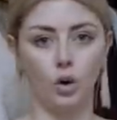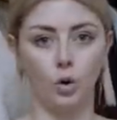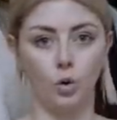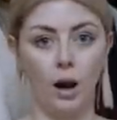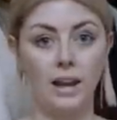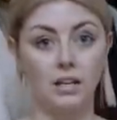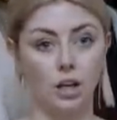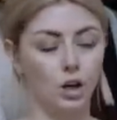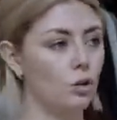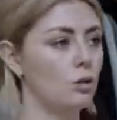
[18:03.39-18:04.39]
great
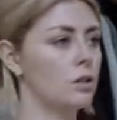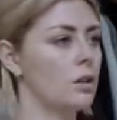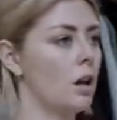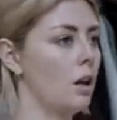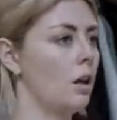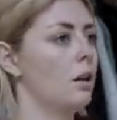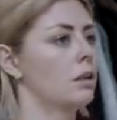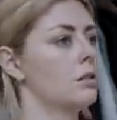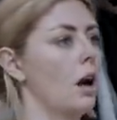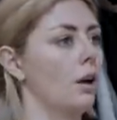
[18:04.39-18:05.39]
news.
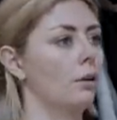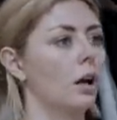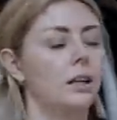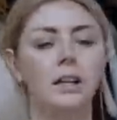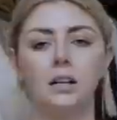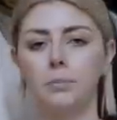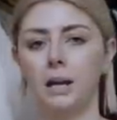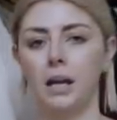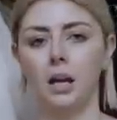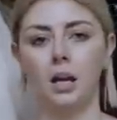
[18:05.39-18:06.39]
So, Anina
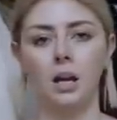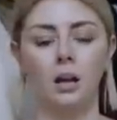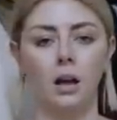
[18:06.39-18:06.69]
Bing